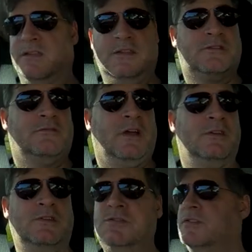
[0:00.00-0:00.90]
This
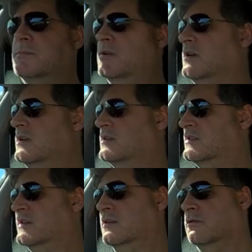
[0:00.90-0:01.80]
road used to be
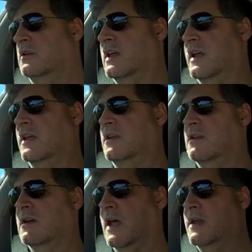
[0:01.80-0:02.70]
single
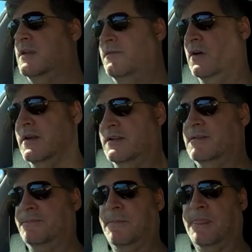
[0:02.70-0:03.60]
lane,
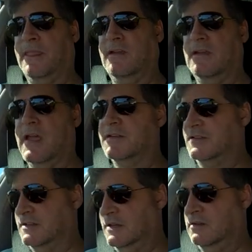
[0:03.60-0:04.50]
undivided, and
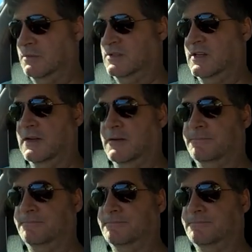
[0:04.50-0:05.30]
60 kilometres an hour.